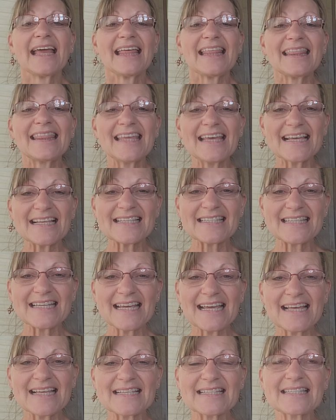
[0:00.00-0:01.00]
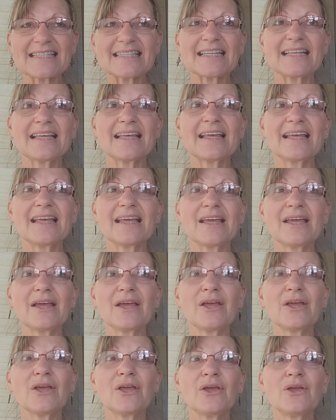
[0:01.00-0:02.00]
This is
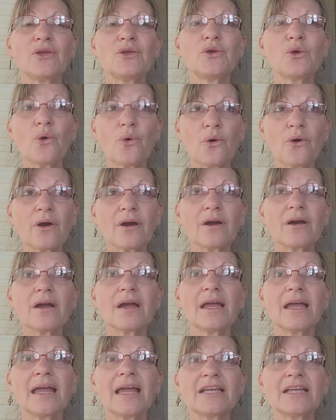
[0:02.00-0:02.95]
your